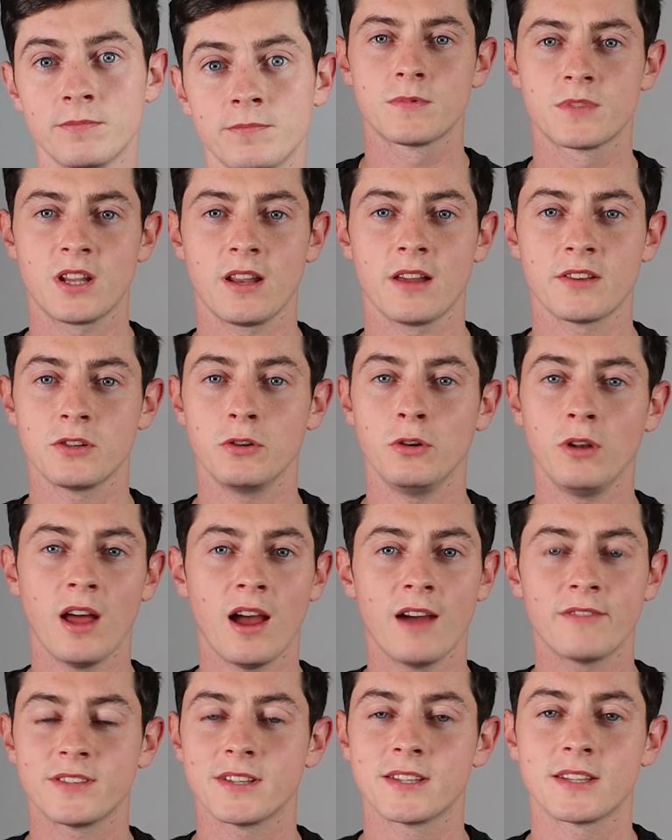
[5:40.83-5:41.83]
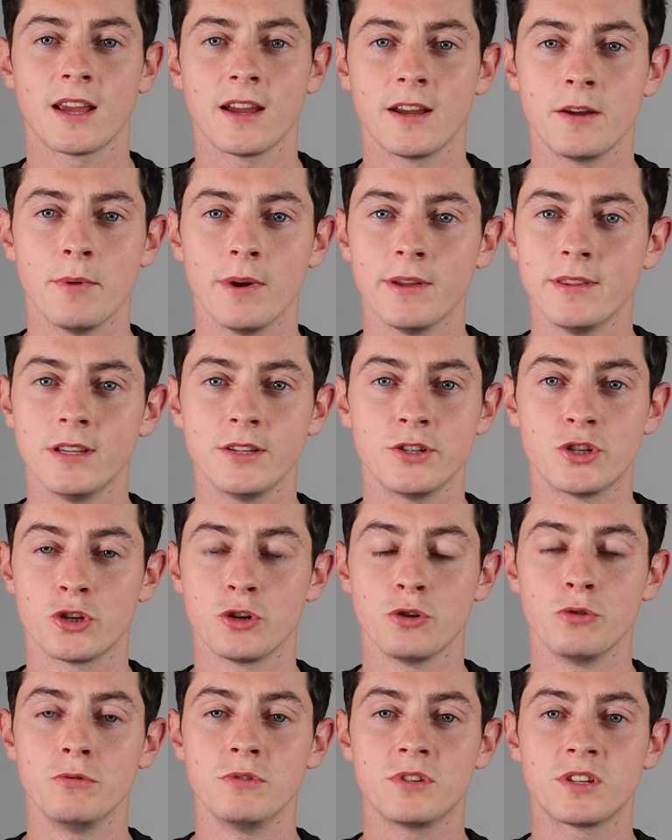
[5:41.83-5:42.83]
So that's all I have to say about these
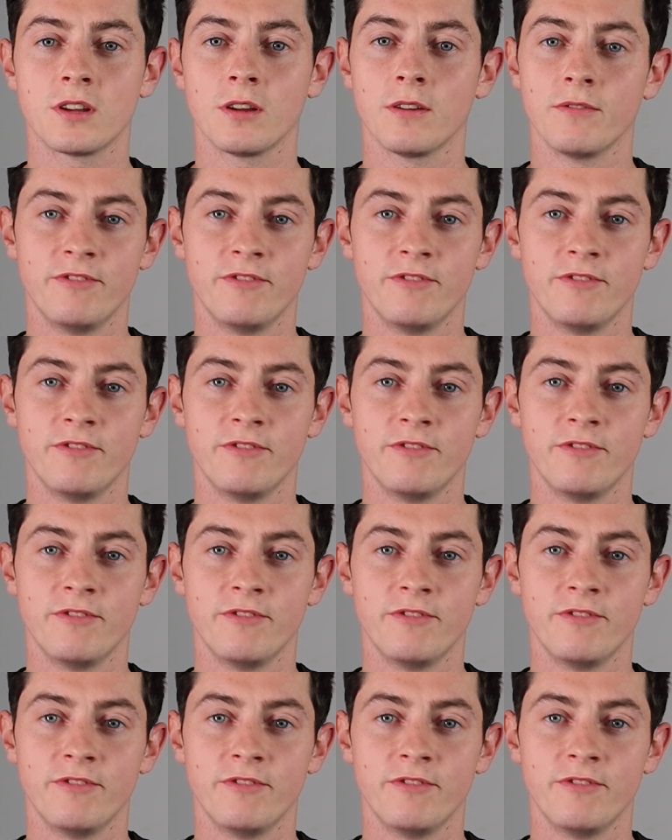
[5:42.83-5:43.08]
shoes.